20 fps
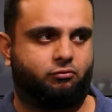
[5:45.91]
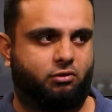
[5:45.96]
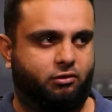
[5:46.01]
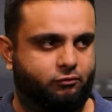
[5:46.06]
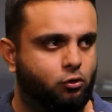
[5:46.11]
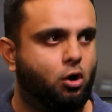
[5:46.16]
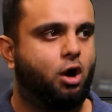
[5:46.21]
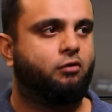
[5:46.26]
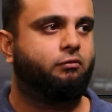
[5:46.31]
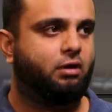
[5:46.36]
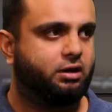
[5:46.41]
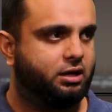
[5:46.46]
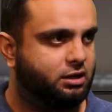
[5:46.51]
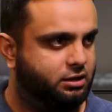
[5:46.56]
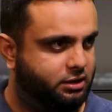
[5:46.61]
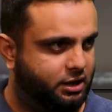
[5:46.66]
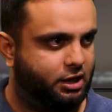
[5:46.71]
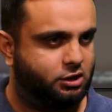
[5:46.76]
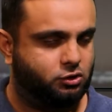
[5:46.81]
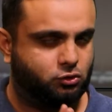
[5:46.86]
we've got what
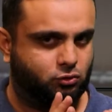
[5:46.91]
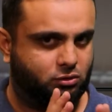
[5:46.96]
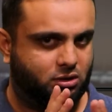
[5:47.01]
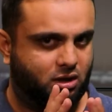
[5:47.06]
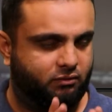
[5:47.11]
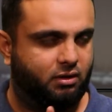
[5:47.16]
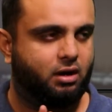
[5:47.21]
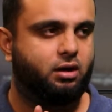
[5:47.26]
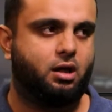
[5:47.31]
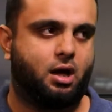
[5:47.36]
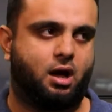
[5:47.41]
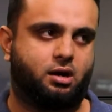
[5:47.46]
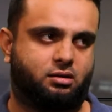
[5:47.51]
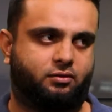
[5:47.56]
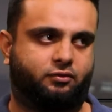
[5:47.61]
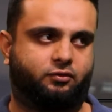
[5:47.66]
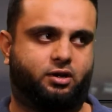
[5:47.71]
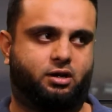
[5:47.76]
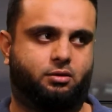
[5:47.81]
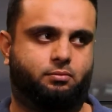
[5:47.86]
it takes to give India a
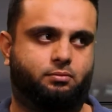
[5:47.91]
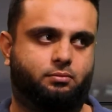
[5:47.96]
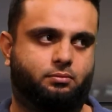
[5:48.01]
tough time?